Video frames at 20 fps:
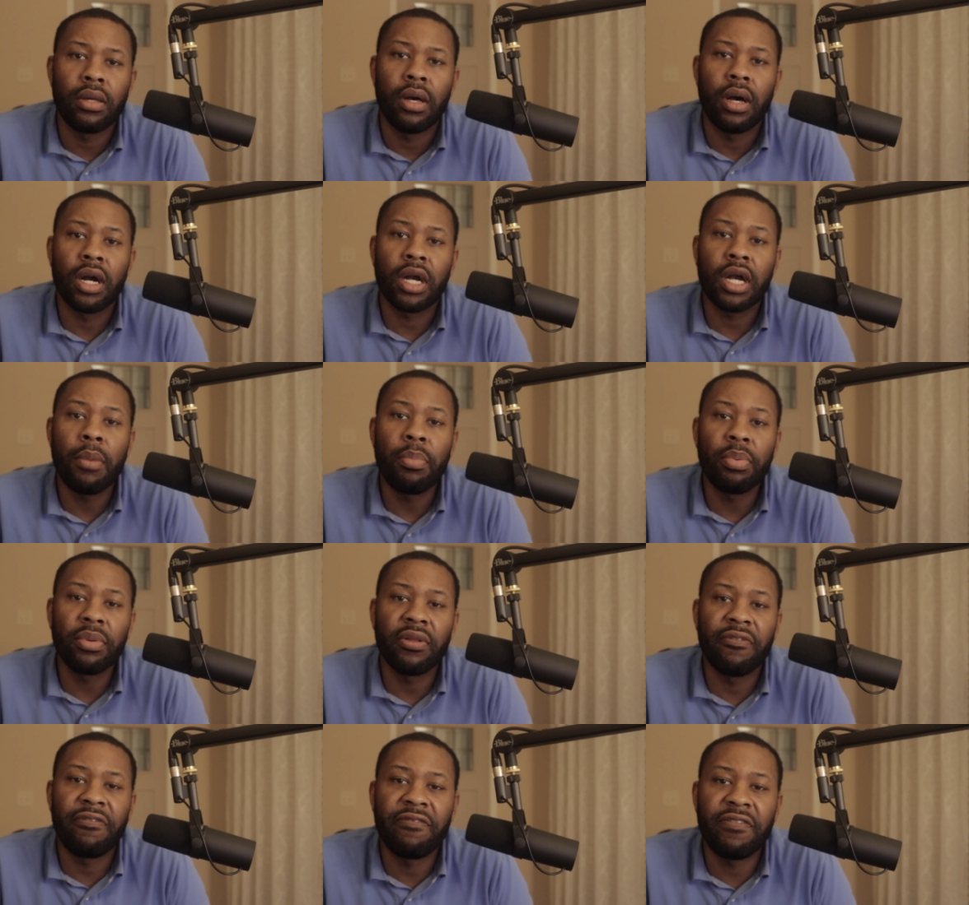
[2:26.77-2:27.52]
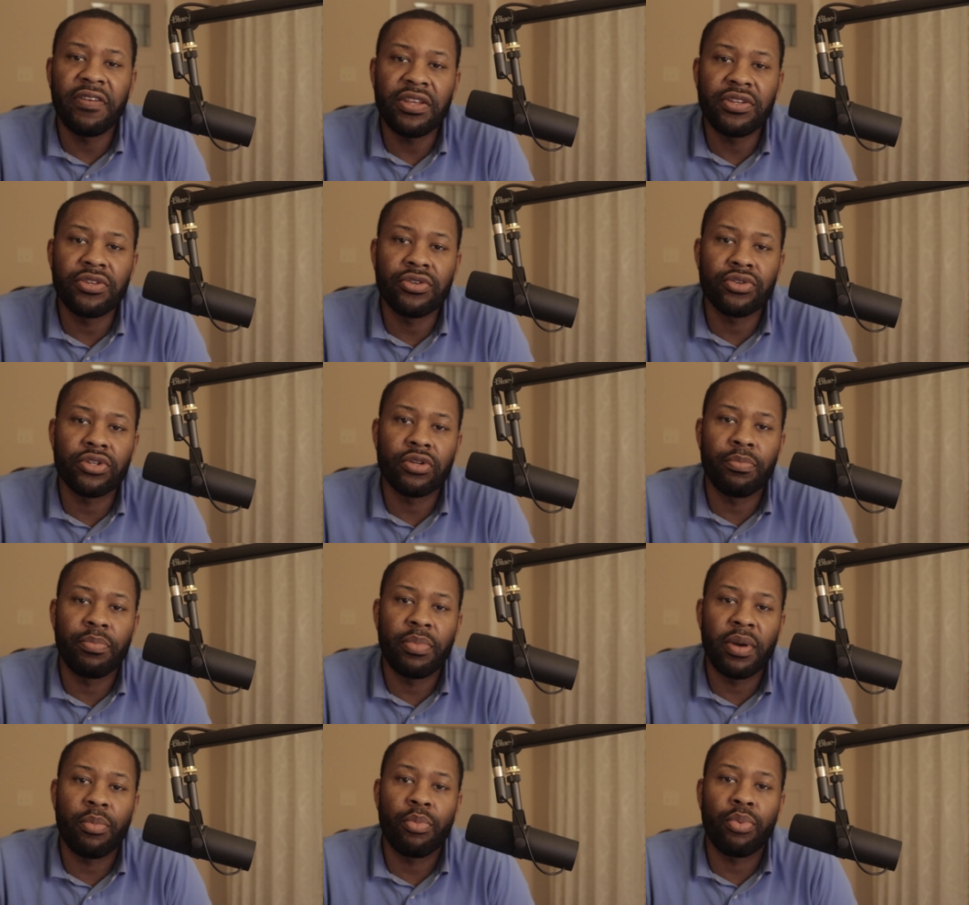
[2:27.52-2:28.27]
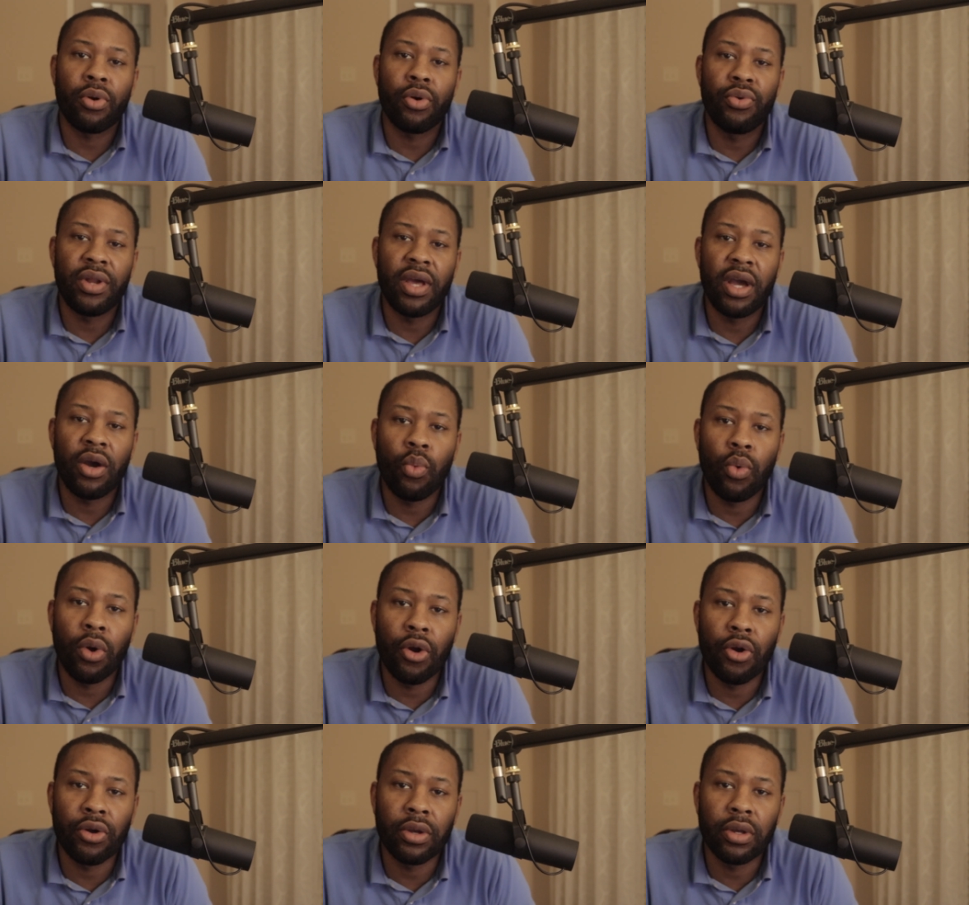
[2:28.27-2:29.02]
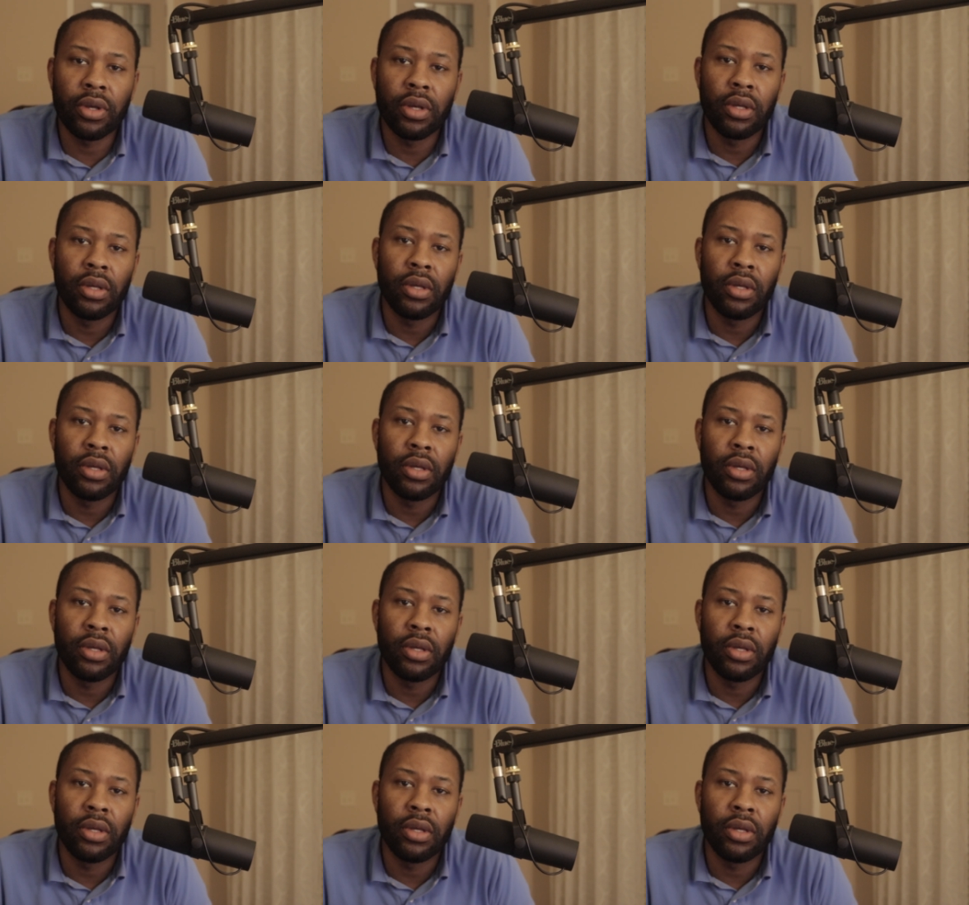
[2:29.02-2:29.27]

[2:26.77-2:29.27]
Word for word: A couple of features of Bepro Network.